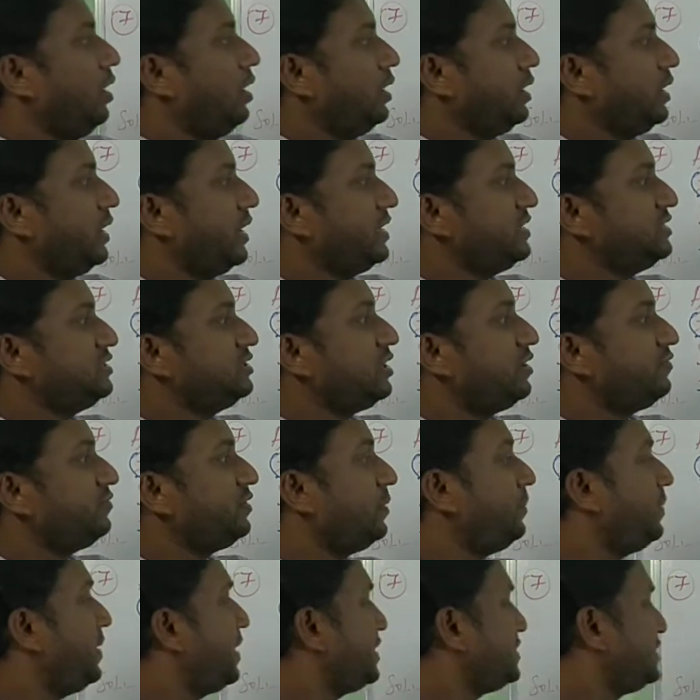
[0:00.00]
edge of the
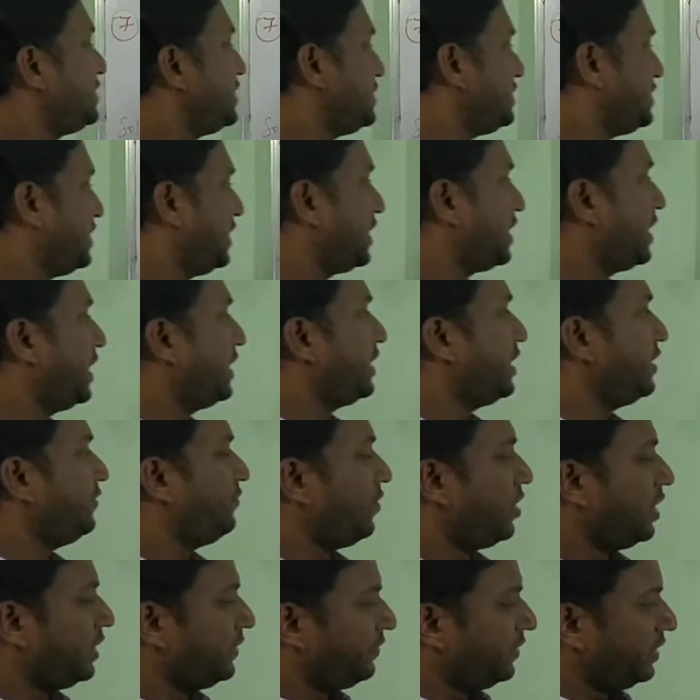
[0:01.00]
base is inclined at
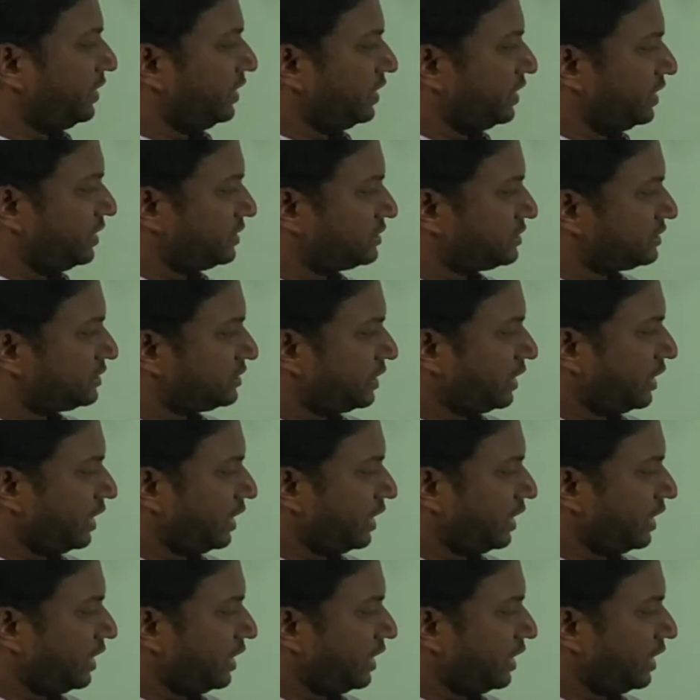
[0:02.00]
45 degrees.